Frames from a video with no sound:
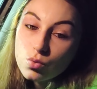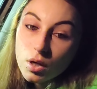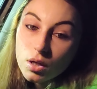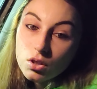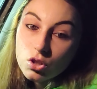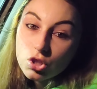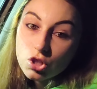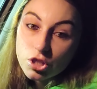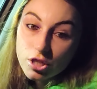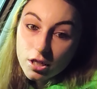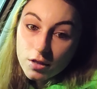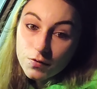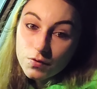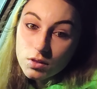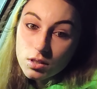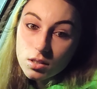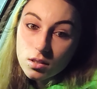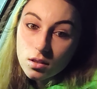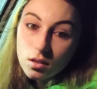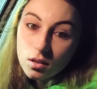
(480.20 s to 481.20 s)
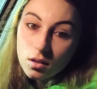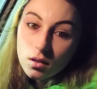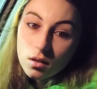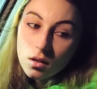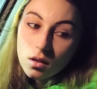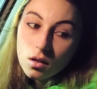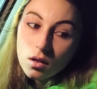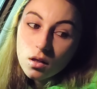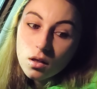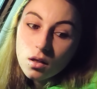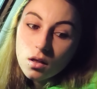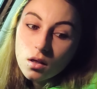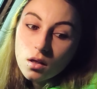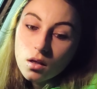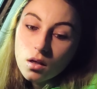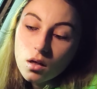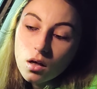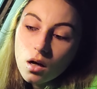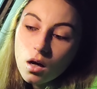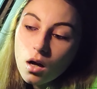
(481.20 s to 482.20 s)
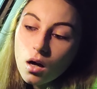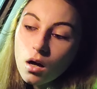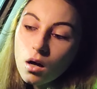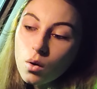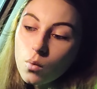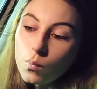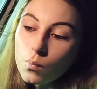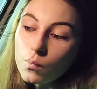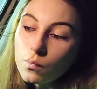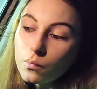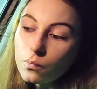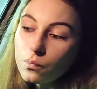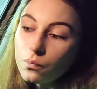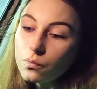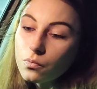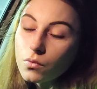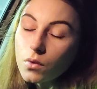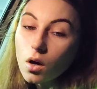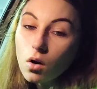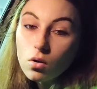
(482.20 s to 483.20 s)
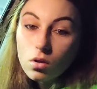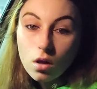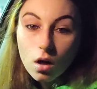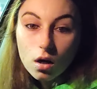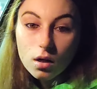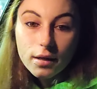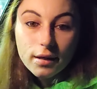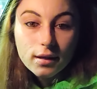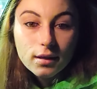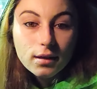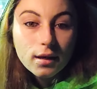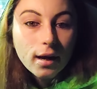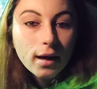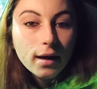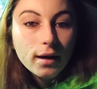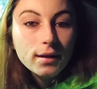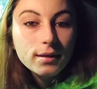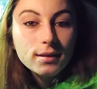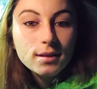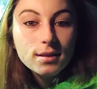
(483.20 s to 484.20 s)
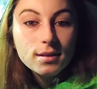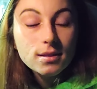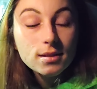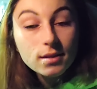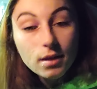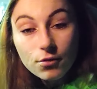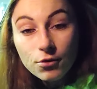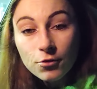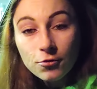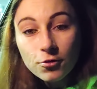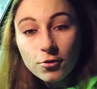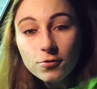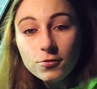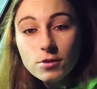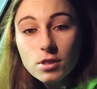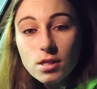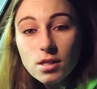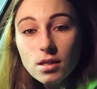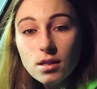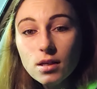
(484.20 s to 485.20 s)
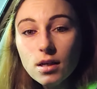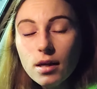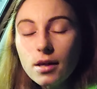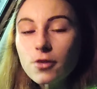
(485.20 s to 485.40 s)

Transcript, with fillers: run shift, um, I'll clock in at 7:15.